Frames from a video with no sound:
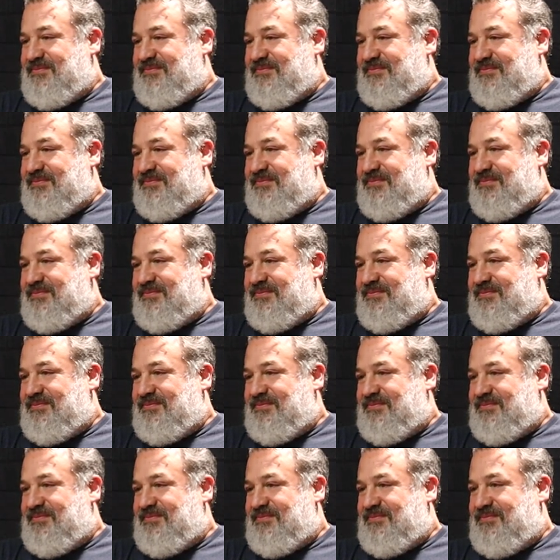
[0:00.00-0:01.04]

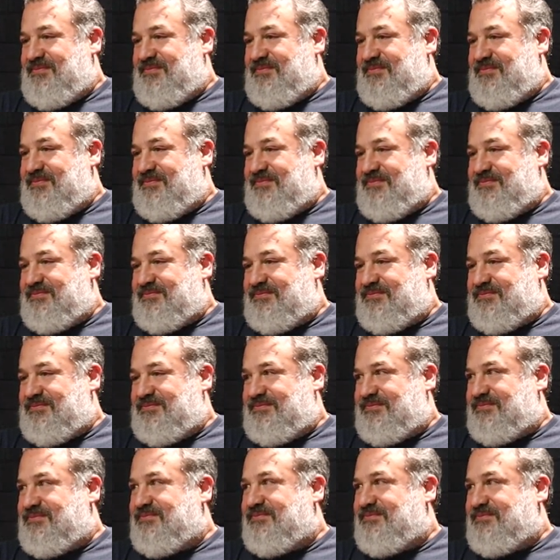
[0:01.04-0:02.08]

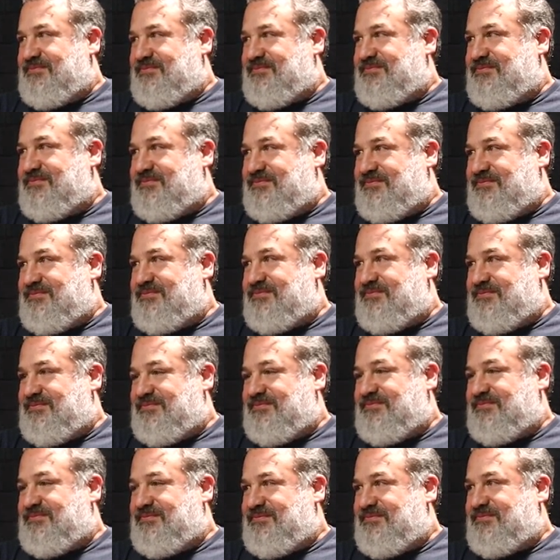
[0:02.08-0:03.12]

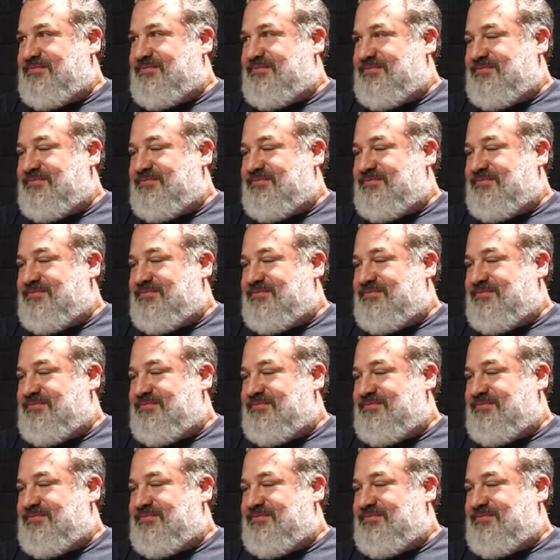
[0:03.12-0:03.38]
This person isn't speaking.